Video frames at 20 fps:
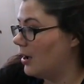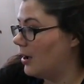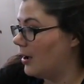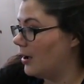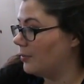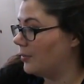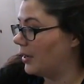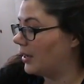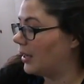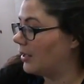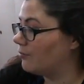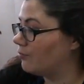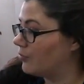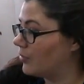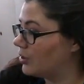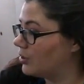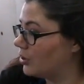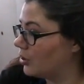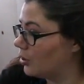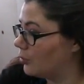Um, I get
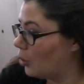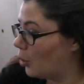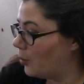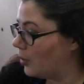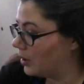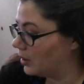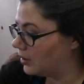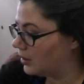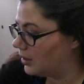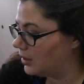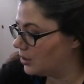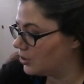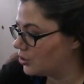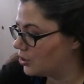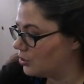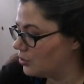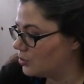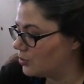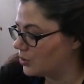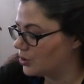that there are mobility
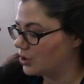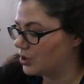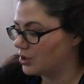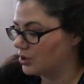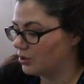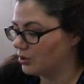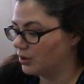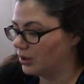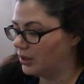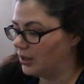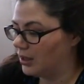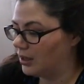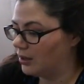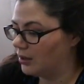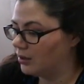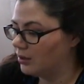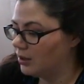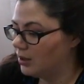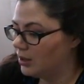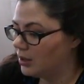issues, which is certainly
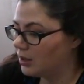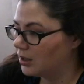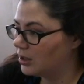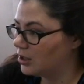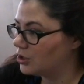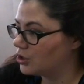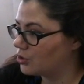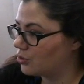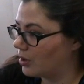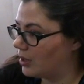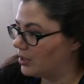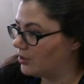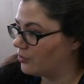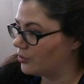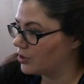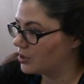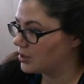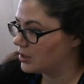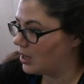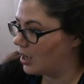a constraint
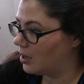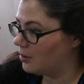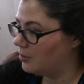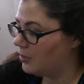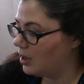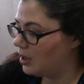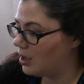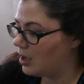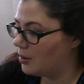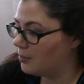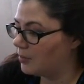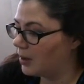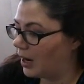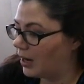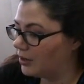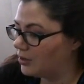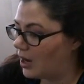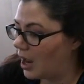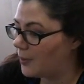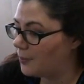for some, um, but
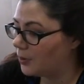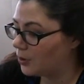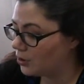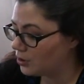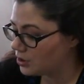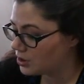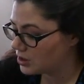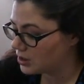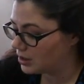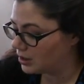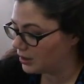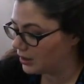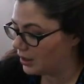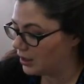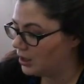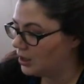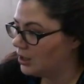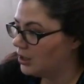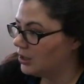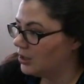I, I
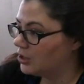personally